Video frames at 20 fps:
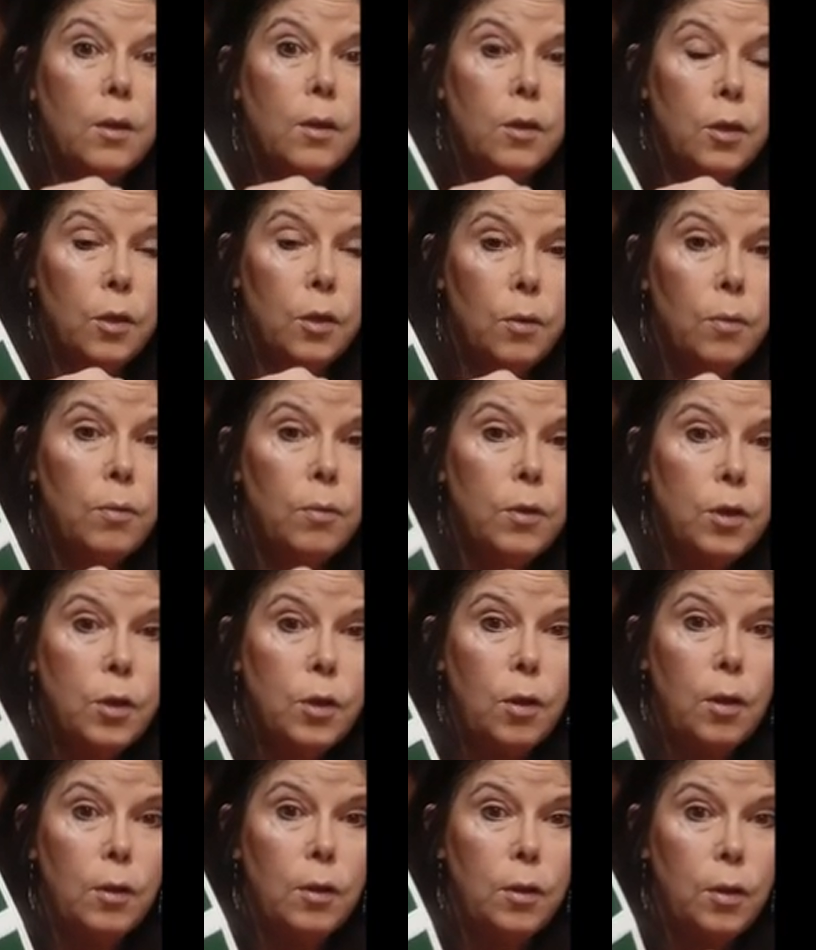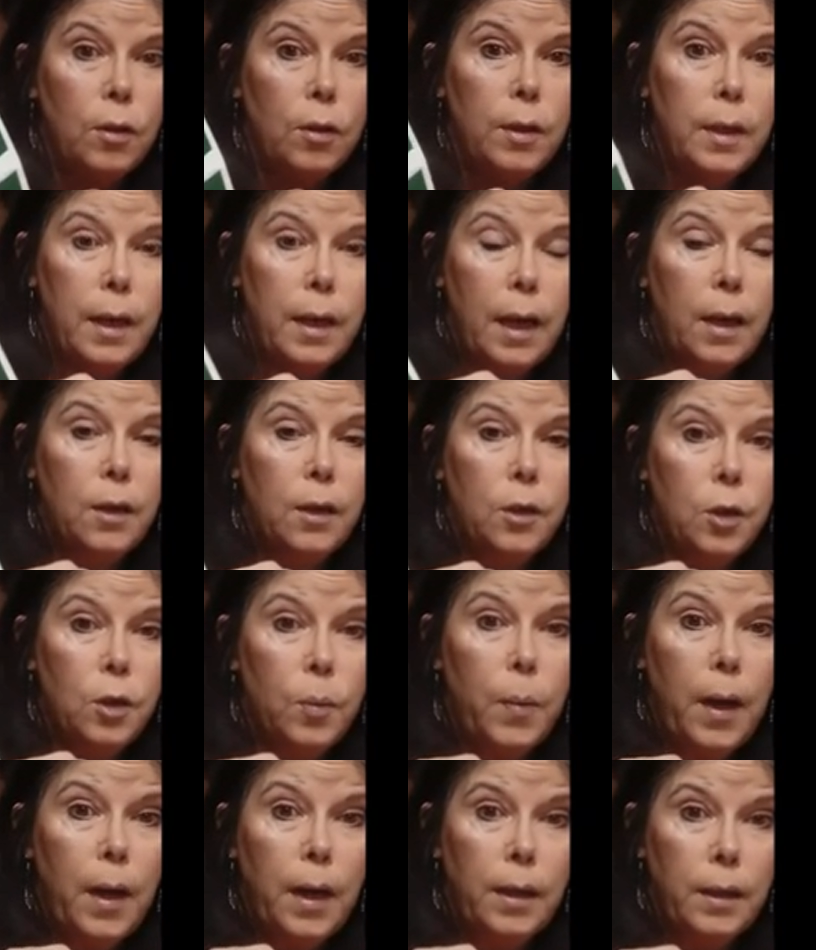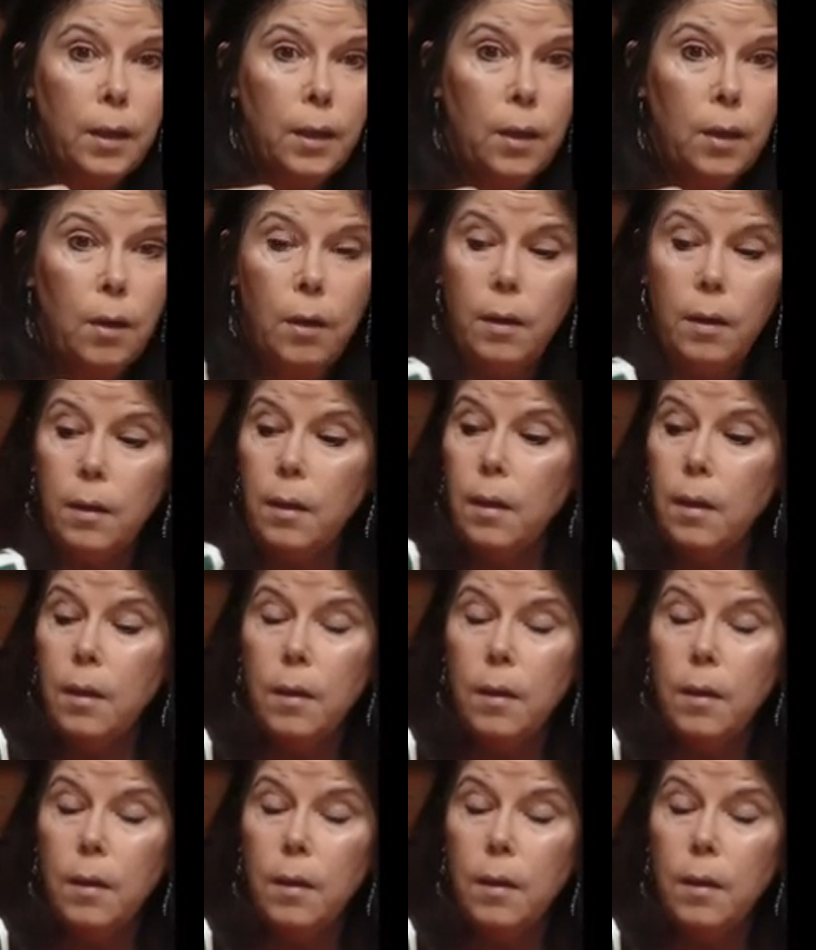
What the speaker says: to start learning how to do binding on.